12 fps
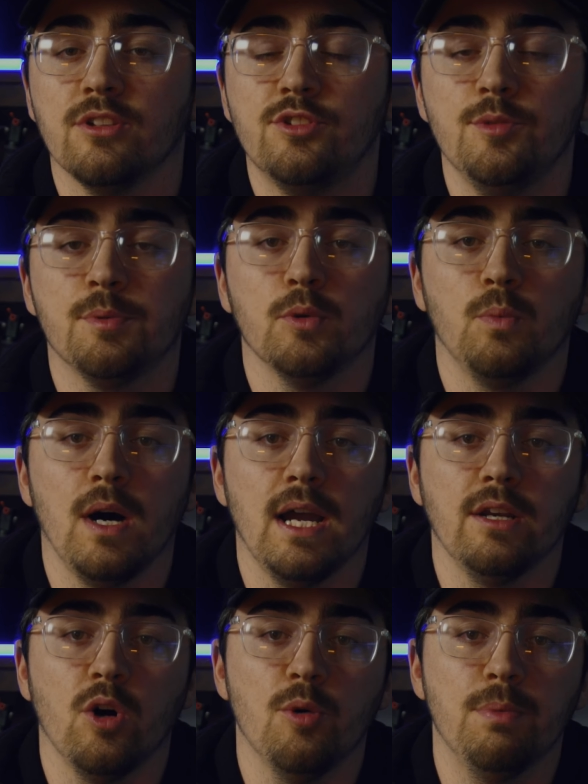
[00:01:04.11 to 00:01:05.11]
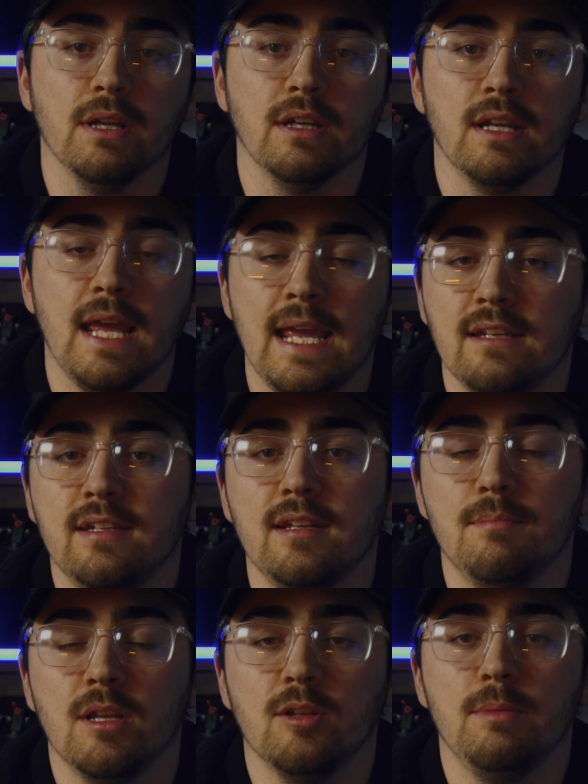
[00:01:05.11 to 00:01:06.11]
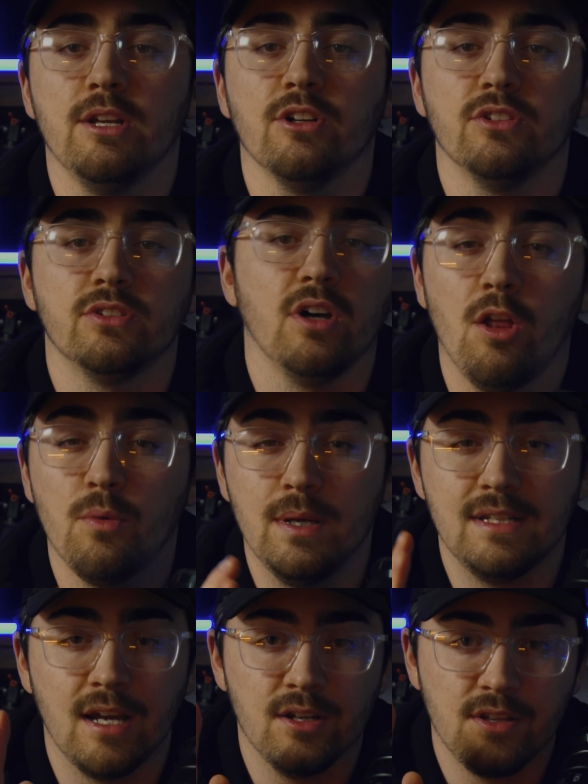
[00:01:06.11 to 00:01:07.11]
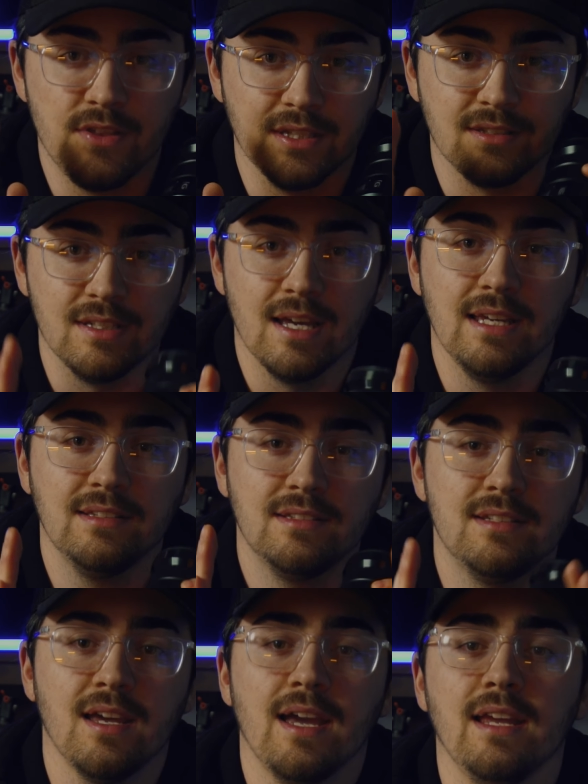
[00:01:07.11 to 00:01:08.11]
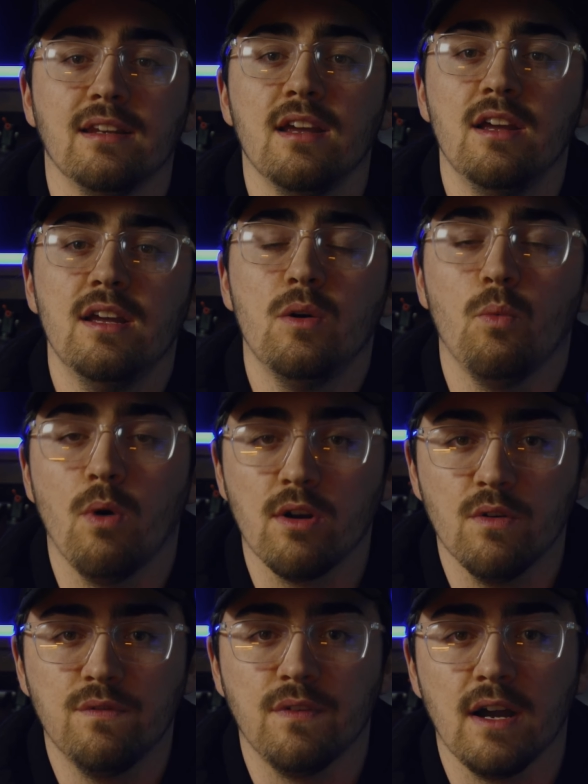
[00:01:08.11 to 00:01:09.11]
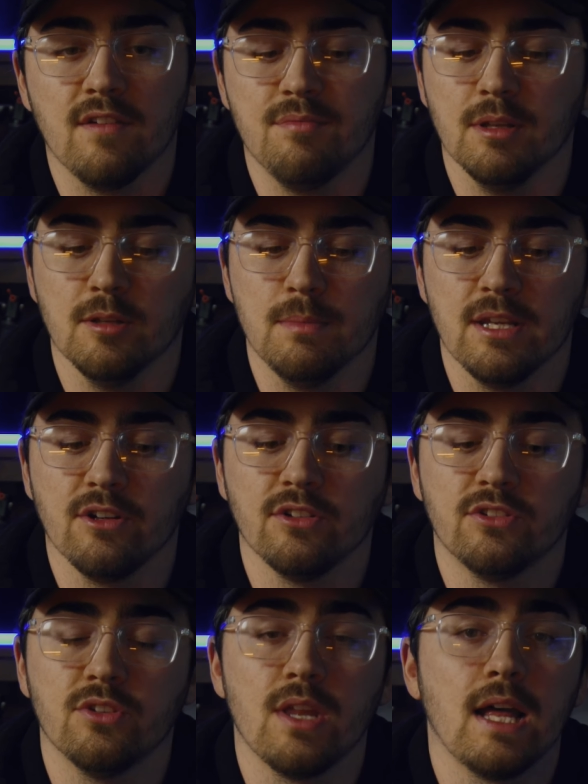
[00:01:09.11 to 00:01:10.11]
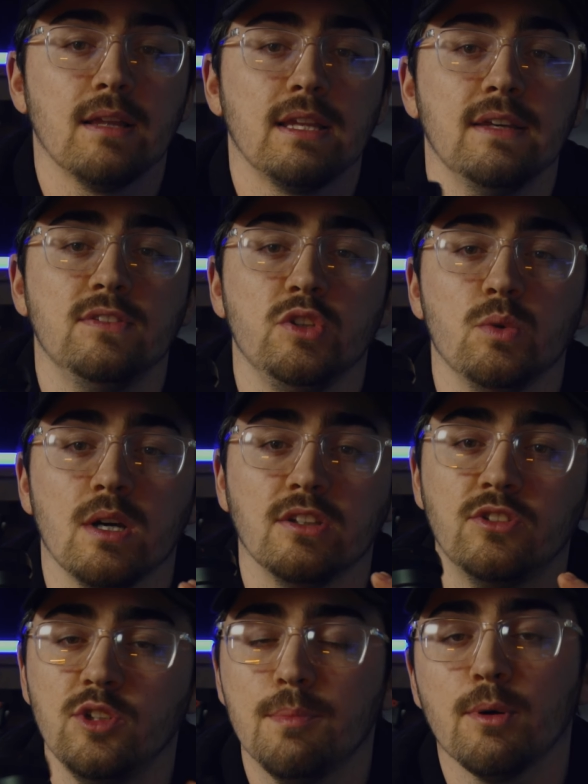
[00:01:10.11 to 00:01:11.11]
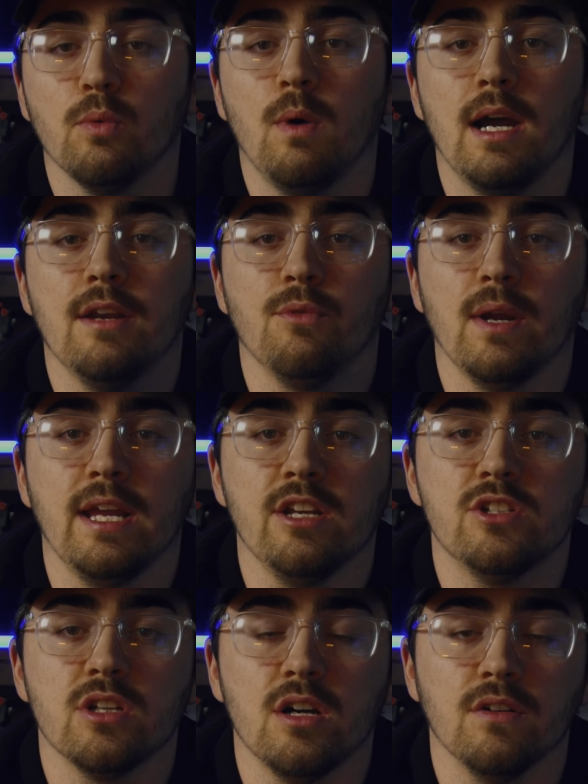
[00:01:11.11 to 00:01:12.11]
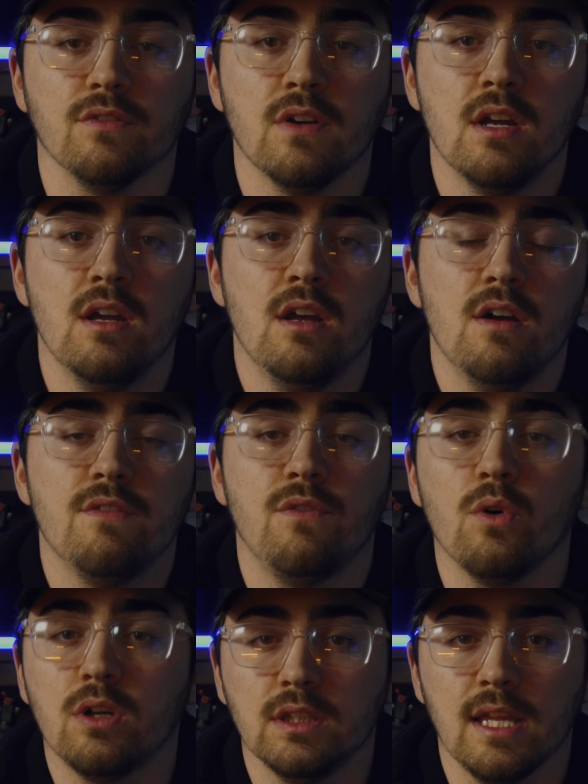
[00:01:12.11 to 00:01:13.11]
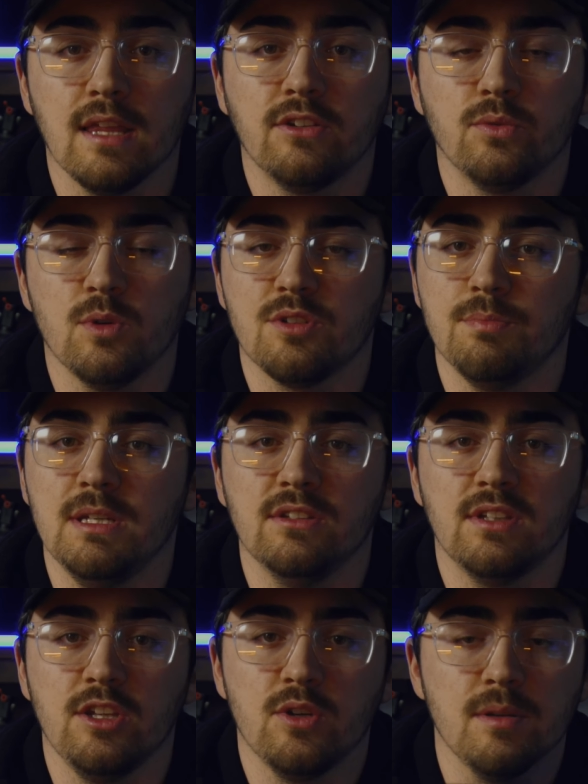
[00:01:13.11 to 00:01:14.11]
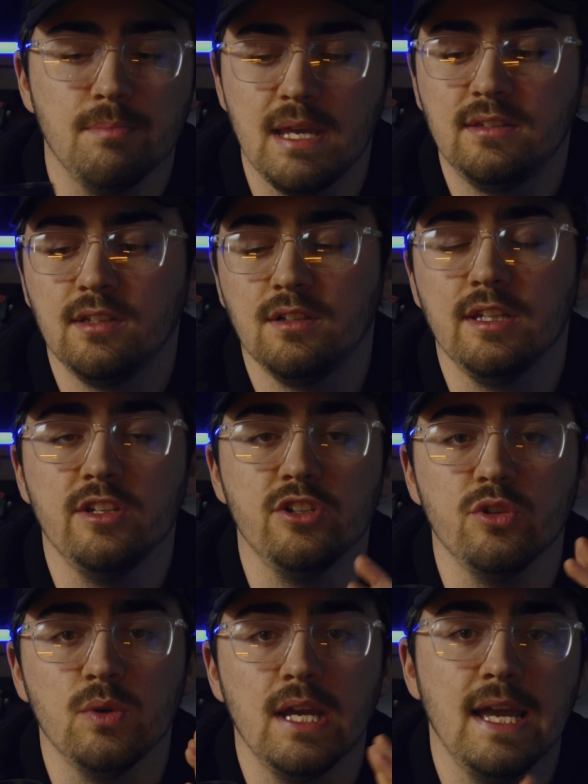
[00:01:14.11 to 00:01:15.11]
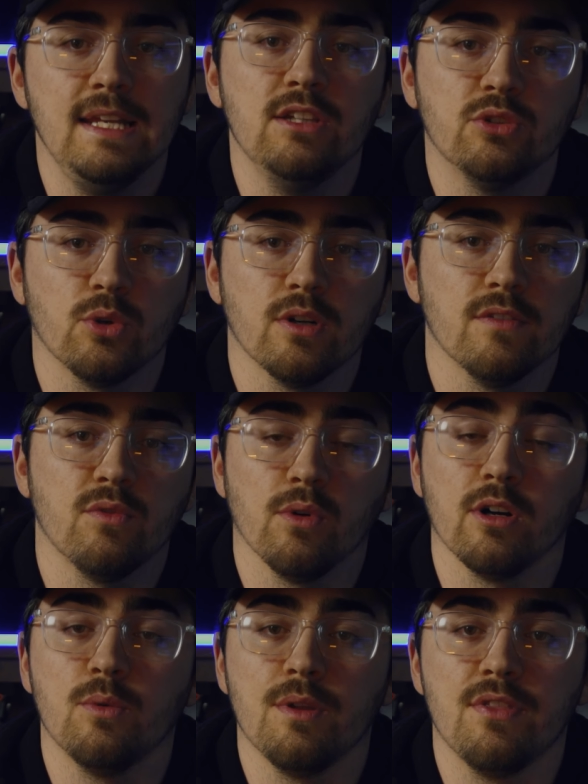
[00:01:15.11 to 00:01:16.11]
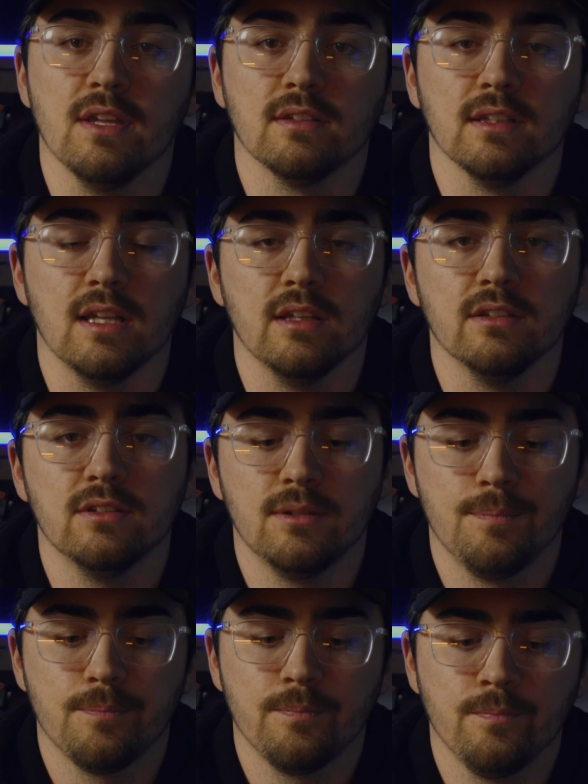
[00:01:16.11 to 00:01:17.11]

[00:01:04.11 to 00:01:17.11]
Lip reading: super wide open 18 millimeters all the way down to this nice tight 105 millimeters. So that gives you a super wide range of focal lengths, which means that you can basically do any sort of work with this lens.